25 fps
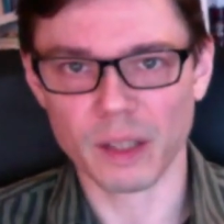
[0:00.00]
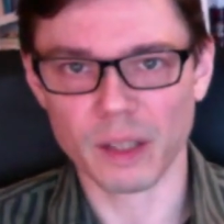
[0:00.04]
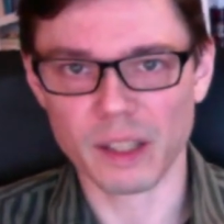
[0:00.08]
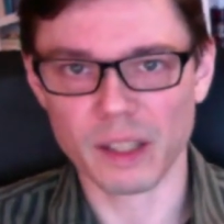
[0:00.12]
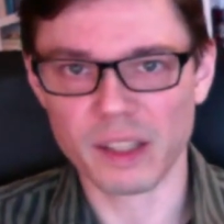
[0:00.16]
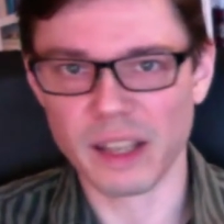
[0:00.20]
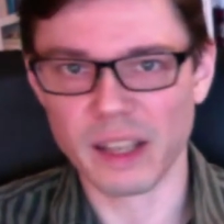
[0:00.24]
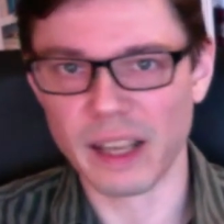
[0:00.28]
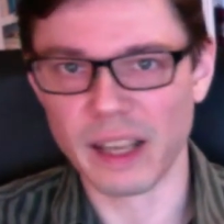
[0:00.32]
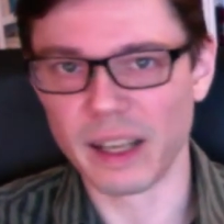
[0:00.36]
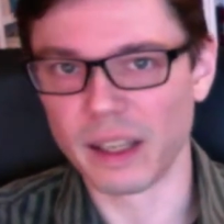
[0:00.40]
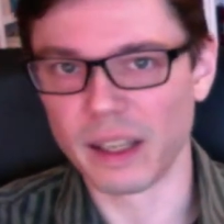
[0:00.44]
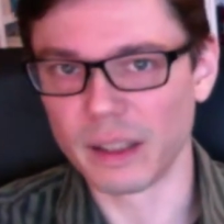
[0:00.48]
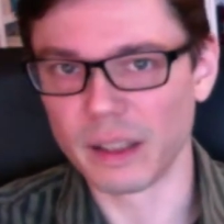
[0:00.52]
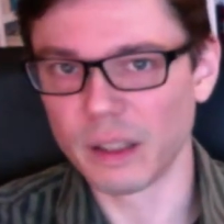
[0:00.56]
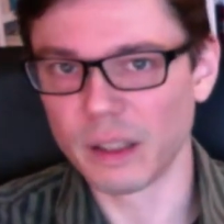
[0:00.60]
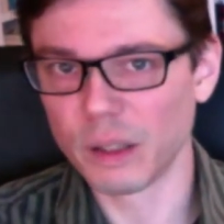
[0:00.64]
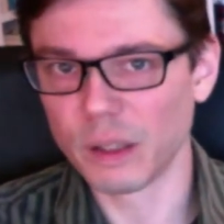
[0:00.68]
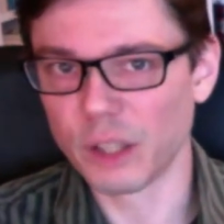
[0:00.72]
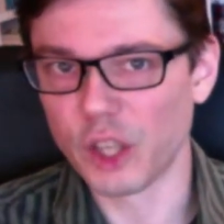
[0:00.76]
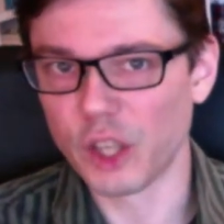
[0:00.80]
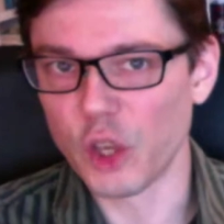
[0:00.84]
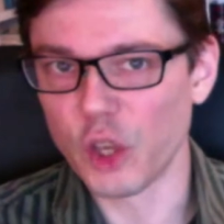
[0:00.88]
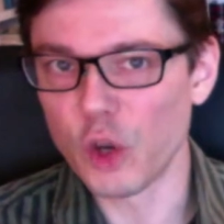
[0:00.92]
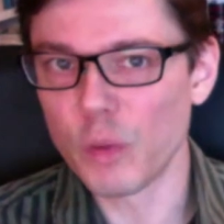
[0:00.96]
let's say a little
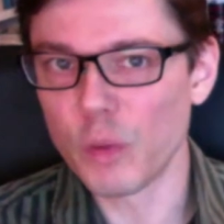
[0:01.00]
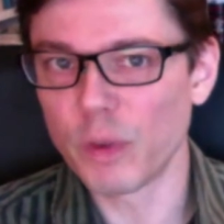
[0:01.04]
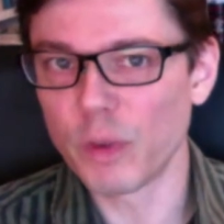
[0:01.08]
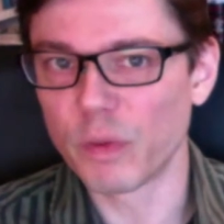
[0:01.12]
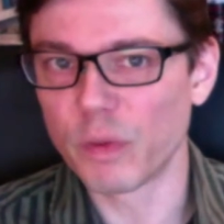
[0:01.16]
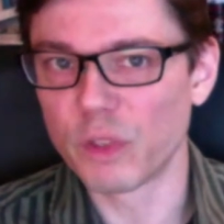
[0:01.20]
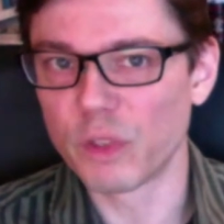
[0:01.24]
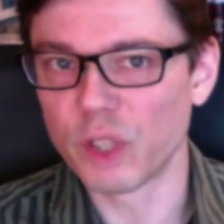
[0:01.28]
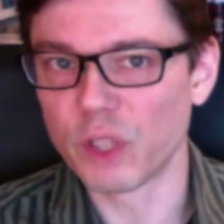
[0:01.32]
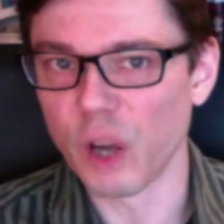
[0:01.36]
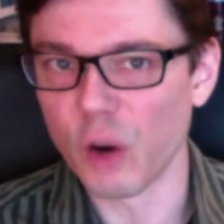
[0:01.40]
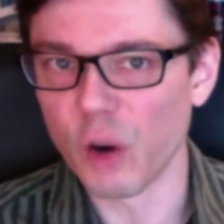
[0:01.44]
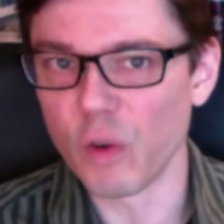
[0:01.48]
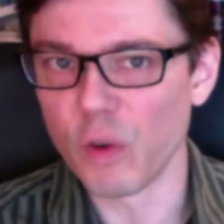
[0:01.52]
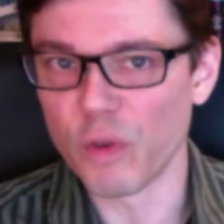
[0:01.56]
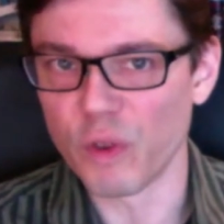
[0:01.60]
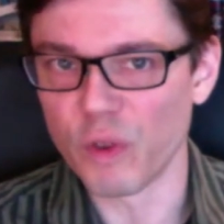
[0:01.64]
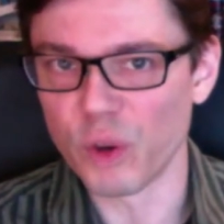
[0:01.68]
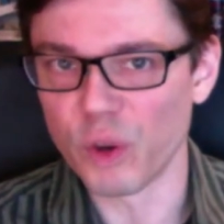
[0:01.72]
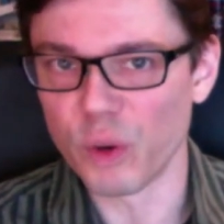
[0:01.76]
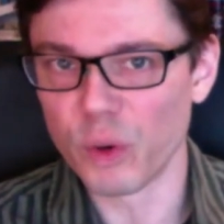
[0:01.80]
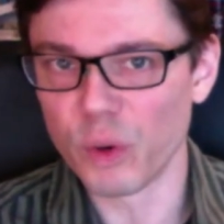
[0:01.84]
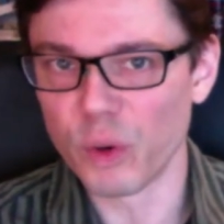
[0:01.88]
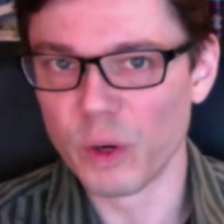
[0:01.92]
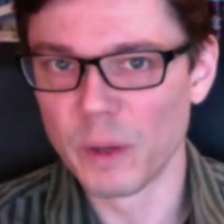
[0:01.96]
cube of
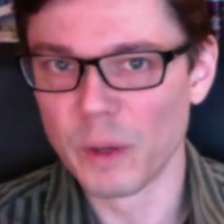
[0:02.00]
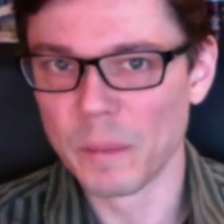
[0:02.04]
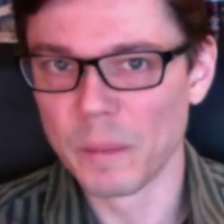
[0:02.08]
tofu,